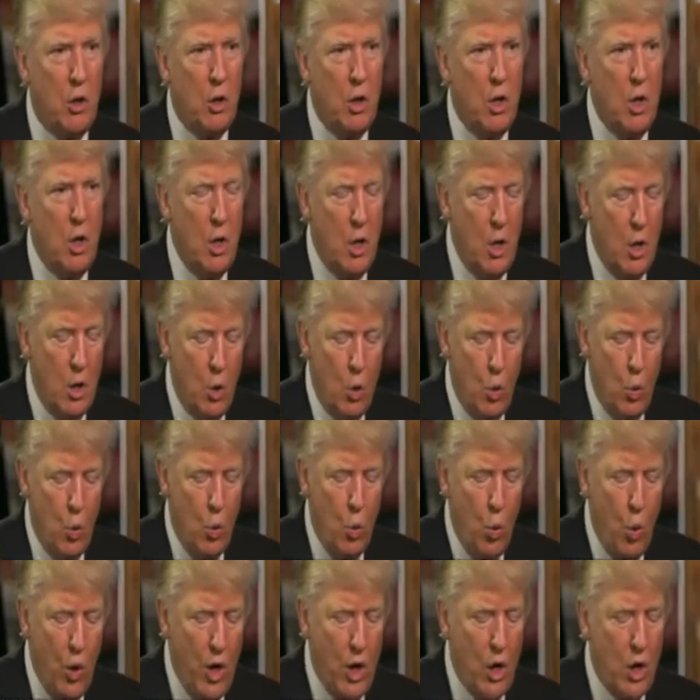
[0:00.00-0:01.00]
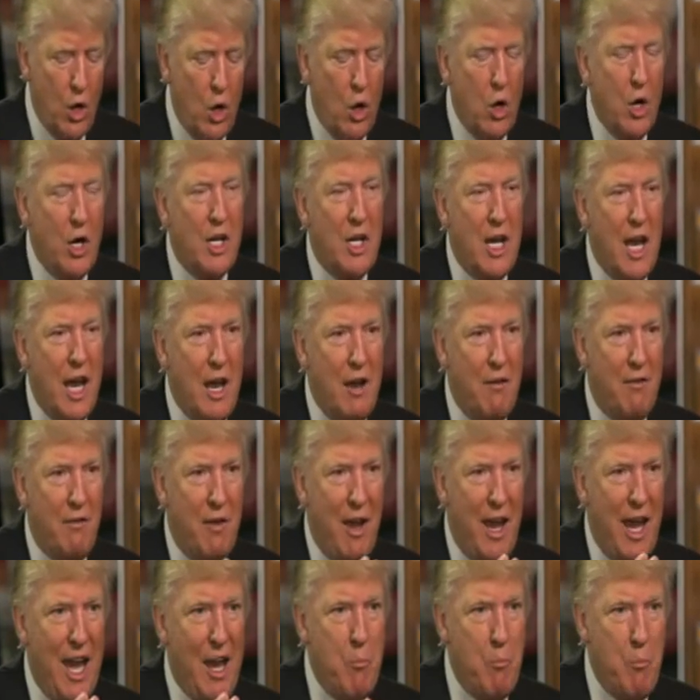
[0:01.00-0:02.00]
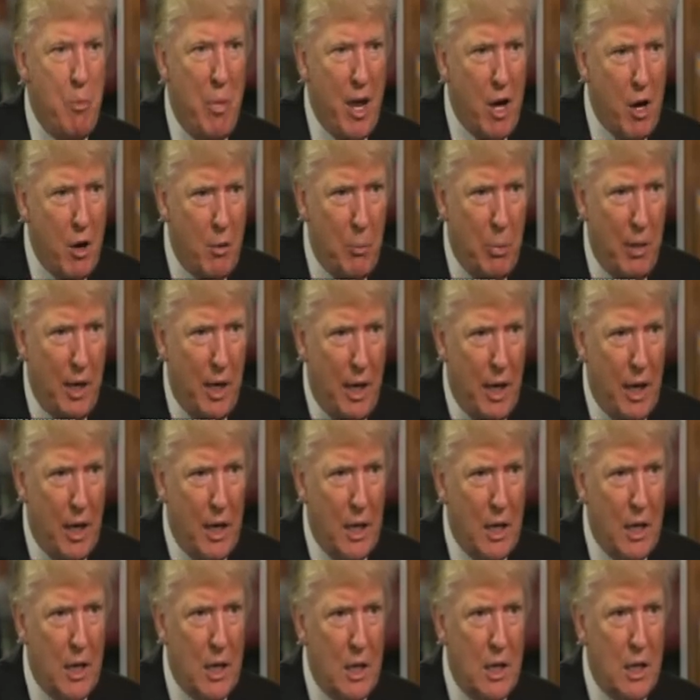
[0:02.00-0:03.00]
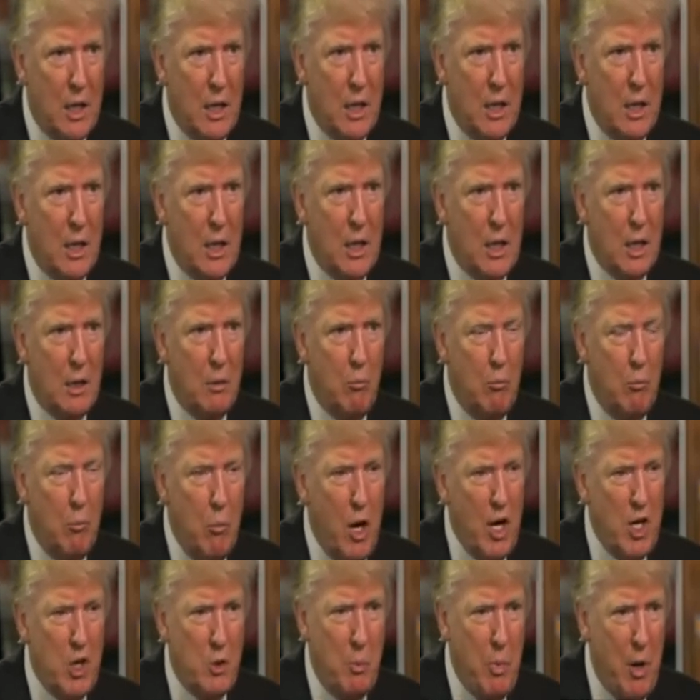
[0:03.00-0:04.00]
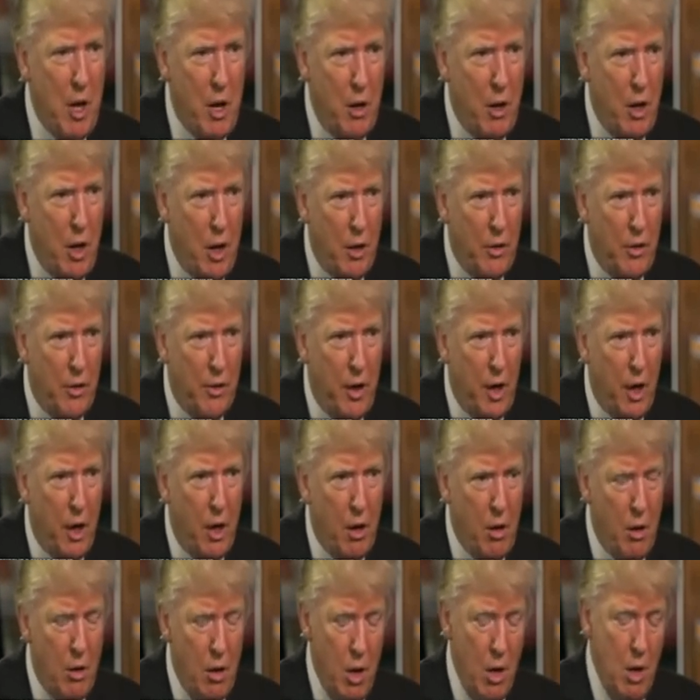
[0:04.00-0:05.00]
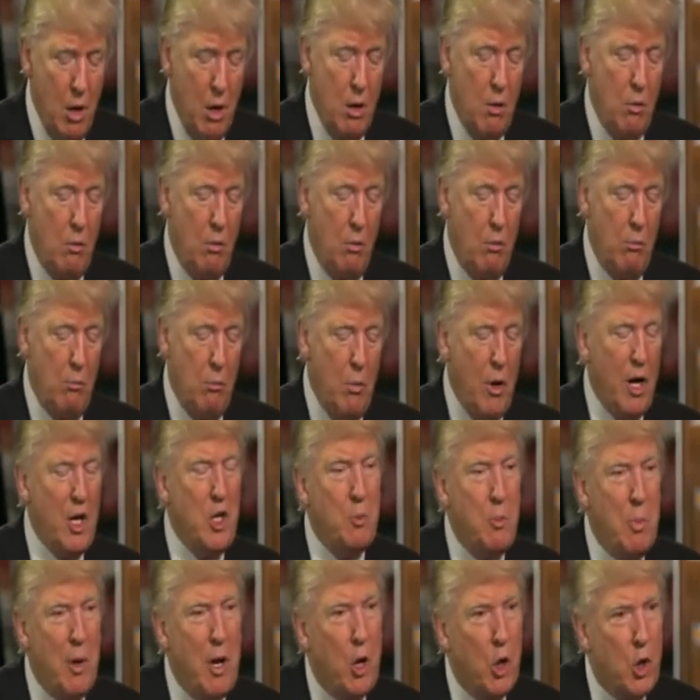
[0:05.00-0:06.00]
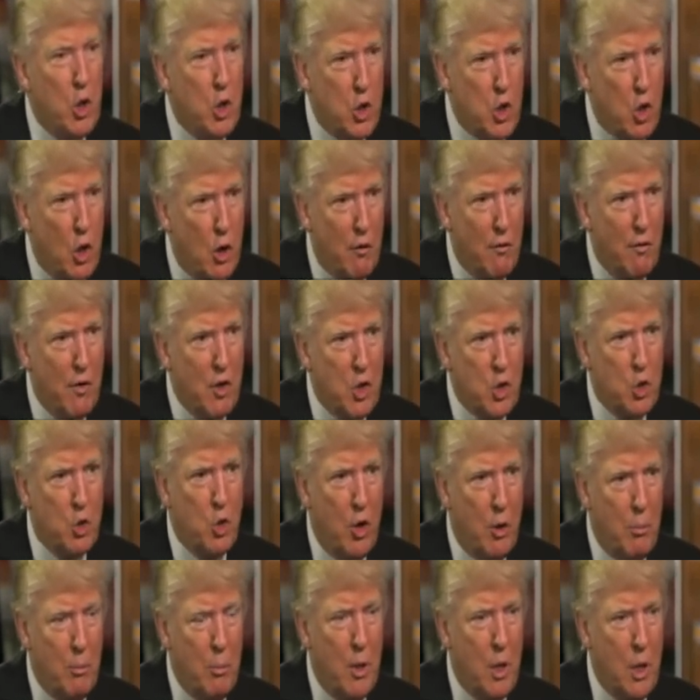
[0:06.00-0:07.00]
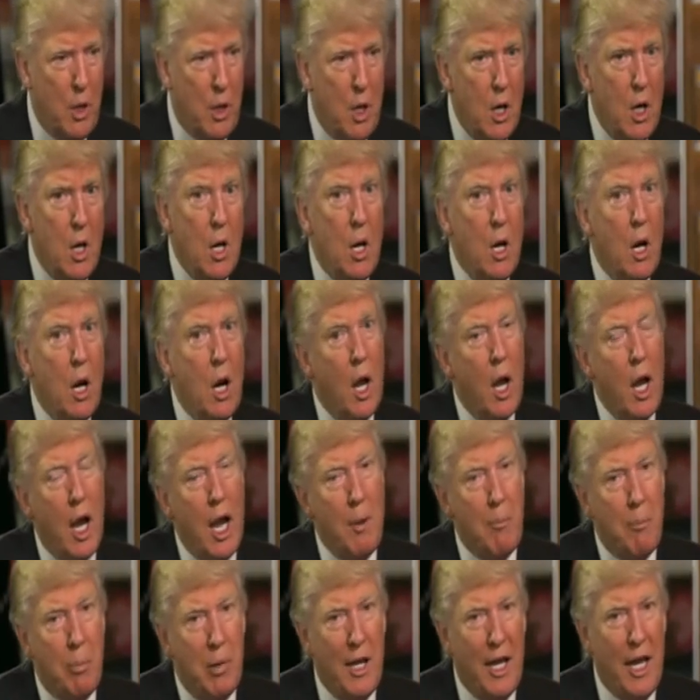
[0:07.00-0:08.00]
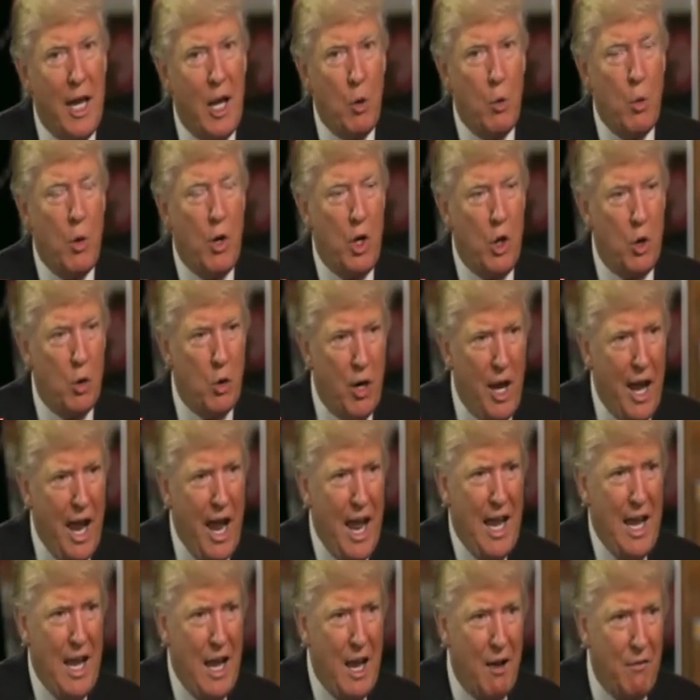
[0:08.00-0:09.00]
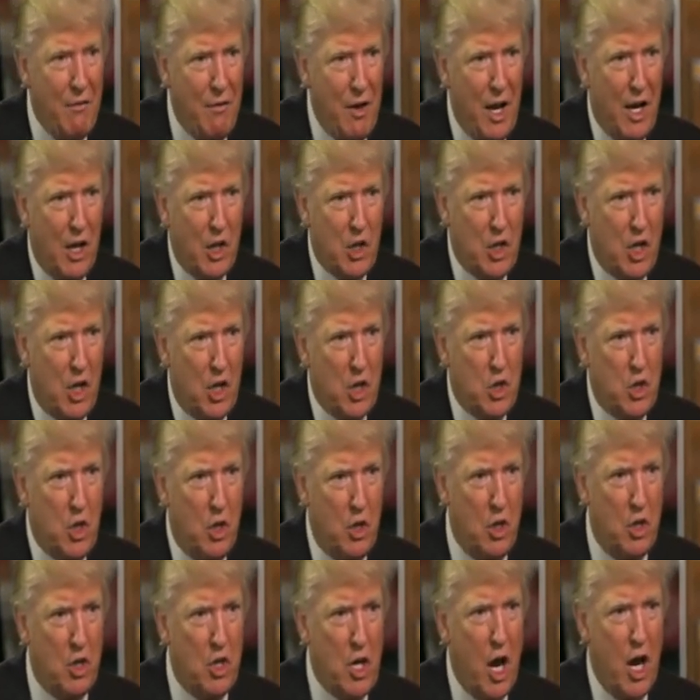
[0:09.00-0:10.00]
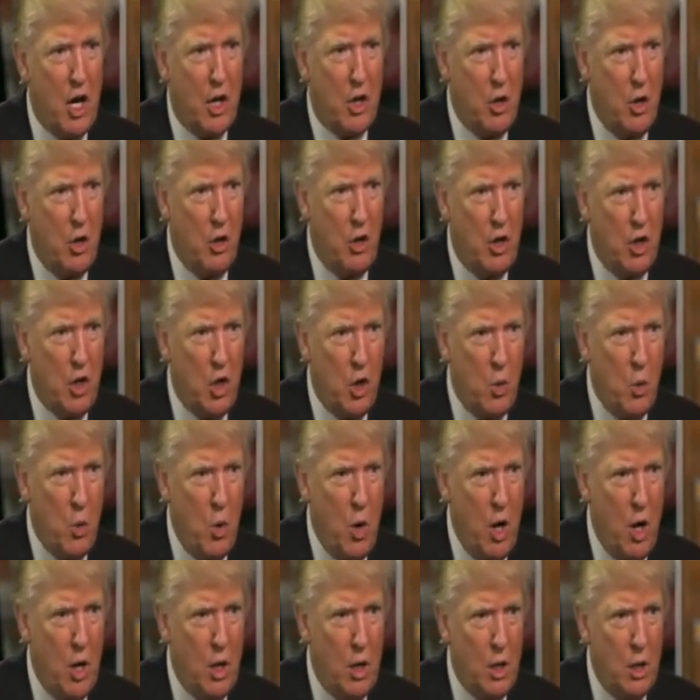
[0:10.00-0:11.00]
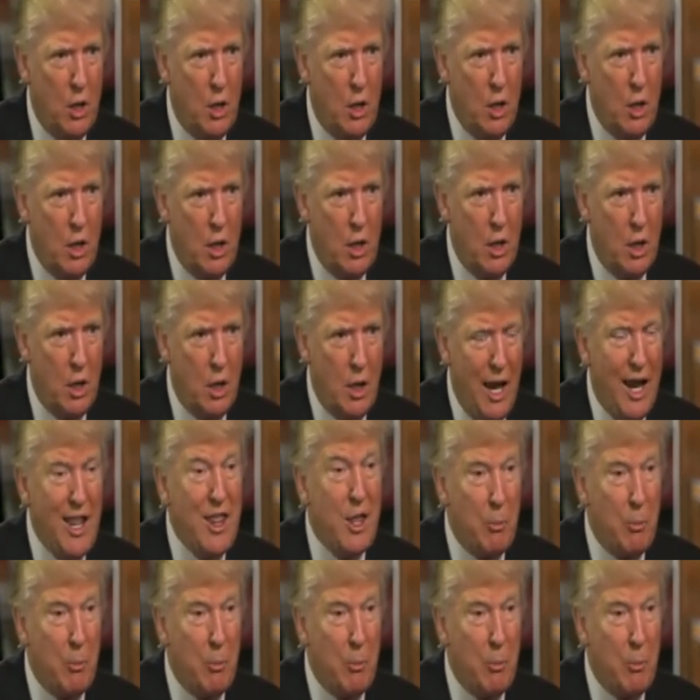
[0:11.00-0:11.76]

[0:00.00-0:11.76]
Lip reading: can assure you. We are going to have a better plan, much better health care, much better service treatment, a plan where you can have access to the doctor that you want